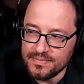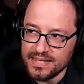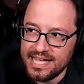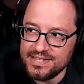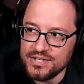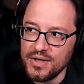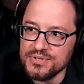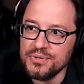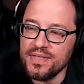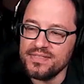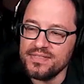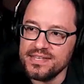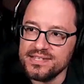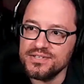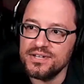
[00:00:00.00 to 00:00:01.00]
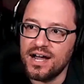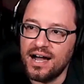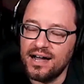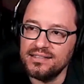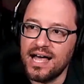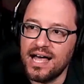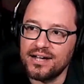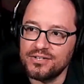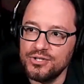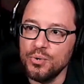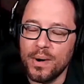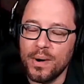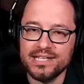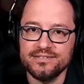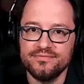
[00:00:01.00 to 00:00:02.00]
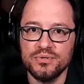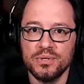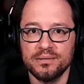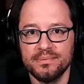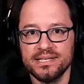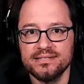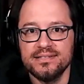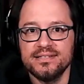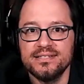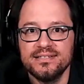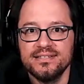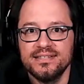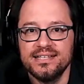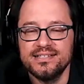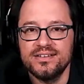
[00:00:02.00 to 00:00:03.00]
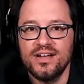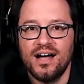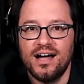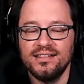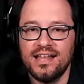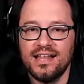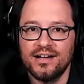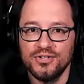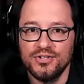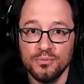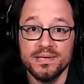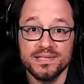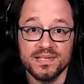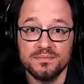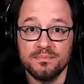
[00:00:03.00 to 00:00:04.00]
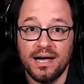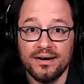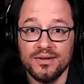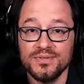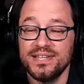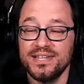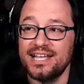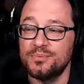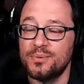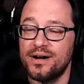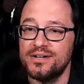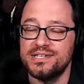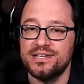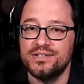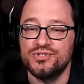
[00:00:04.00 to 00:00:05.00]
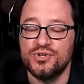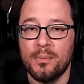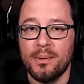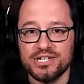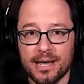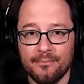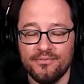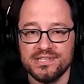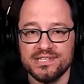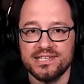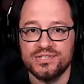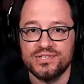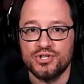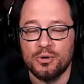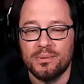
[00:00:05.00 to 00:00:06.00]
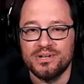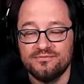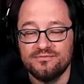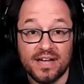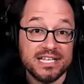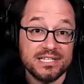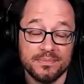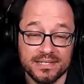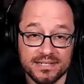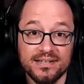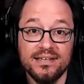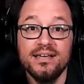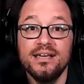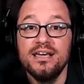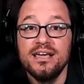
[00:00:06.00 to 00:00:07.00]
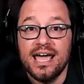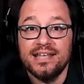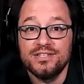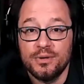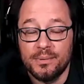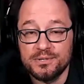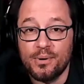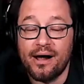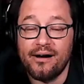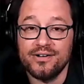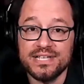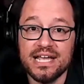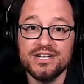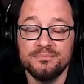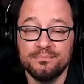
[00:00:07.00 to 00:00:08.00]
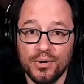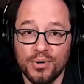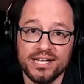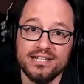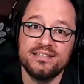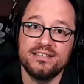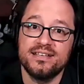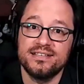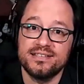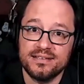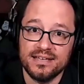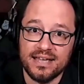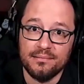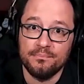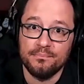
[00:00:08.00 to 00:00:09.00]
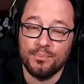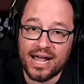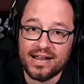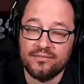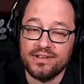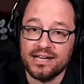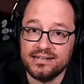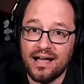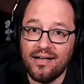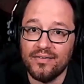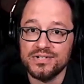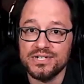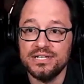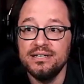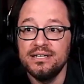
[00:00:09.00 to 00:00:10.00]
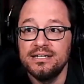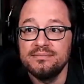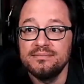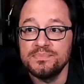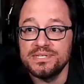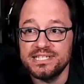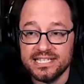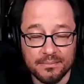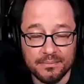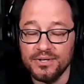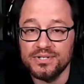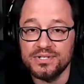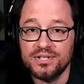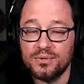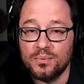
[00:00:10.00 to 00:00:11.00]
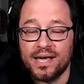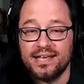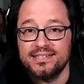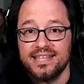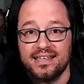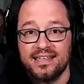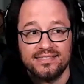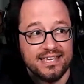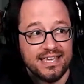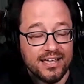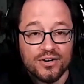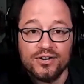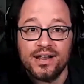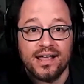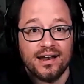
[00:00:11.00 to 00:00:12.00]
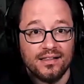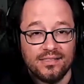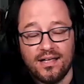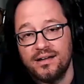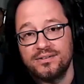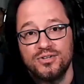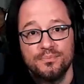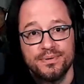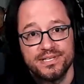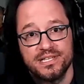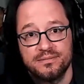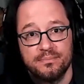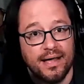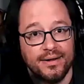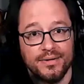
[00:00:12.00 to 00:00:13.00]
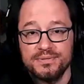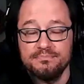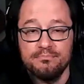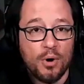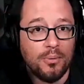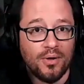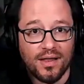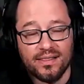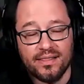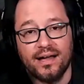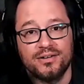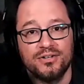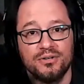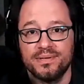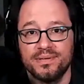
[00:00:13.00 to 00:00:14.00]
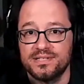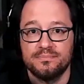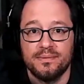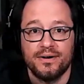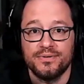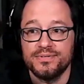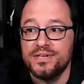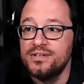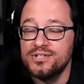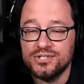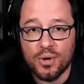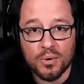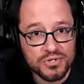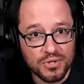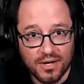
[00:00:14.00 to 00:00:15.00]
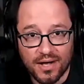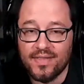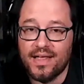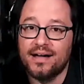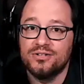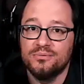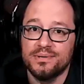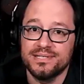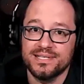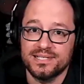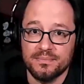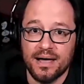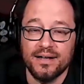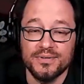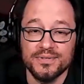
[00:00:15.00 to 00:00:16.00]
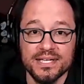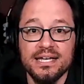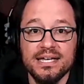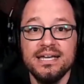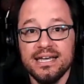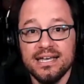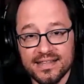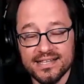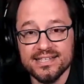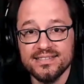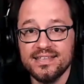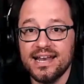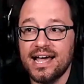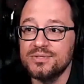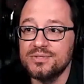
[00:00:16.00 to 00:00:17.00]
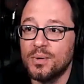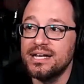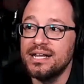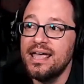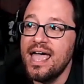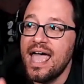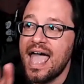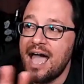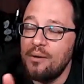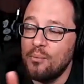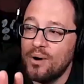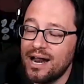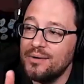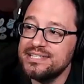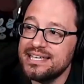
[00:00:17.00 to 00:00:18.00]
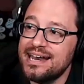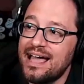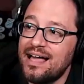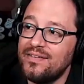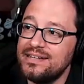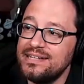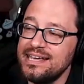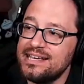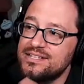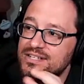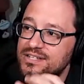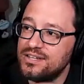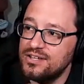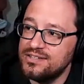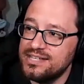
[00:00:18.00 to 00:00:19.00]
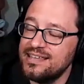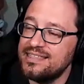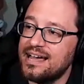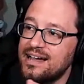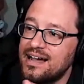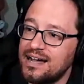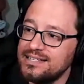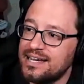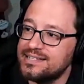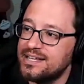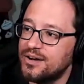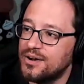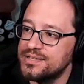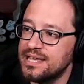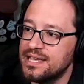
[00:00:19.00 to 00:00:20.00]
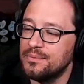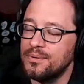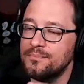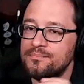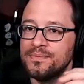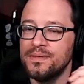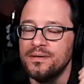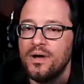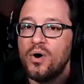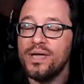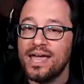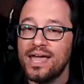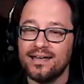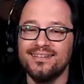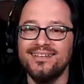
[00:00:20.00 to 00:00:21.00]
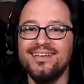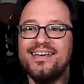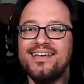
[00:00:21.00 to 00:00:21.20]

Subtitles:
It's also that this is going to unlock new ways of doing business. This is going to unlock new business models. And that's why you're seeing so much emphasis and so much investment and so much prioritization put into this brand of technology, similar to the ways that the internet unlocked new business models, mobile unlocked new business models, social unlocked new business models. This is the next one. And what I would say to L&D is you take that contact center example. Okay.